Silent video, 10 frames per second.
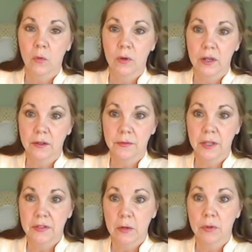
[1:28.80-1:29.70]
Well,
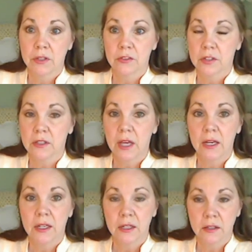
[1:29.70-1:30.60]
and they wanted to see
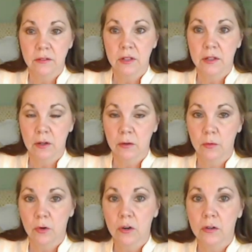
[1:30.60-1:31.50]
that in, in our
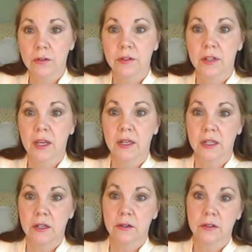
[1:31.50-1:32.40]
world and
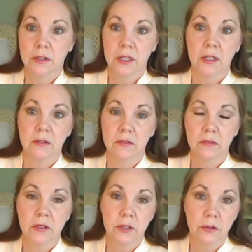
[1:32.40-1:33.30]
here in the, in,
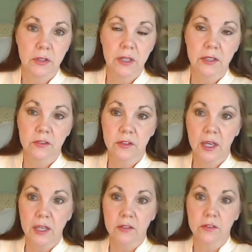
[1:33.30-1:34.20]
you know, in the United
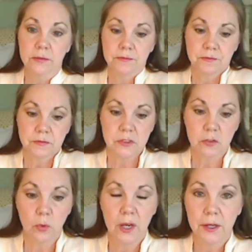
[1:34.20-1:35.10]
States
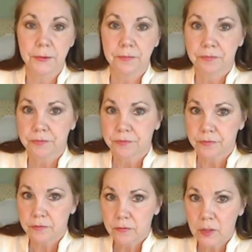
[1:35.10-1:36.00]
as well.
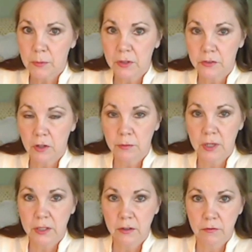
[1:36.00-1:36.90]
Because
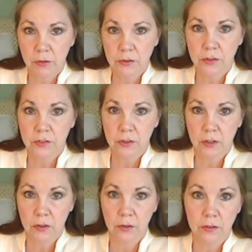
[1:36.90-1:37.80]
harmonic convergence
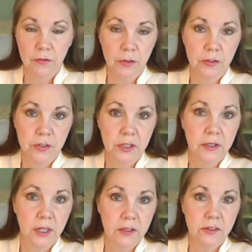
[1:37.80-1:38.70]
occurred first in the
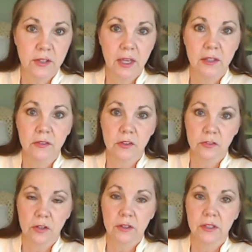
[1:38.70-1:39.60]
United States. It
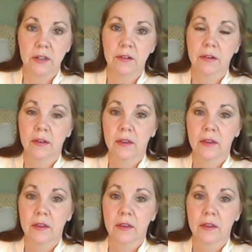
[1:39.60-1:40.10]
started here.